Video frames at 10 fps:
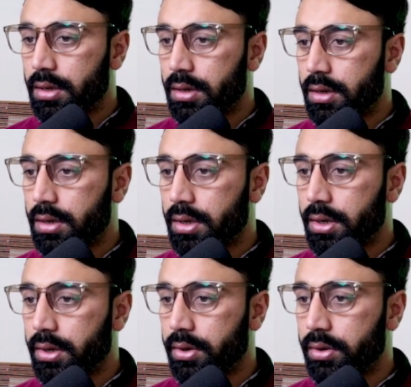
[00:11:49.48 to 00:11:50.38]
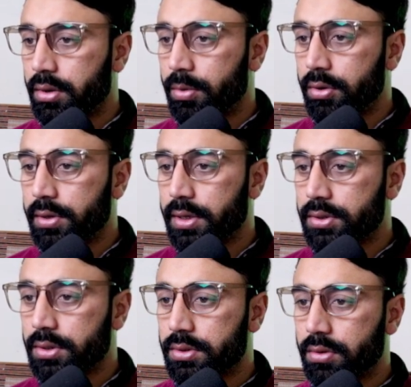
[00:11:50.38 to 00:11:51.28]
and report.txt is
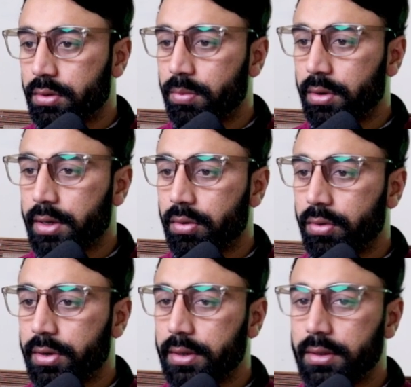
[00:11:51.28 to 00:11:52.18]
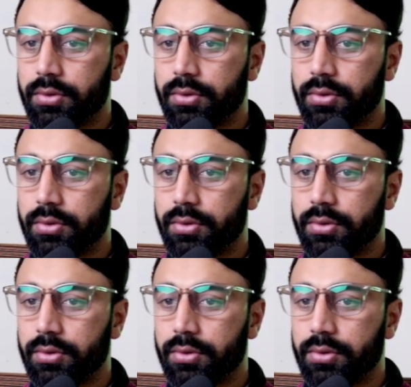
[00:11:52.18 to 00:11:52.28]
not blocking content that should be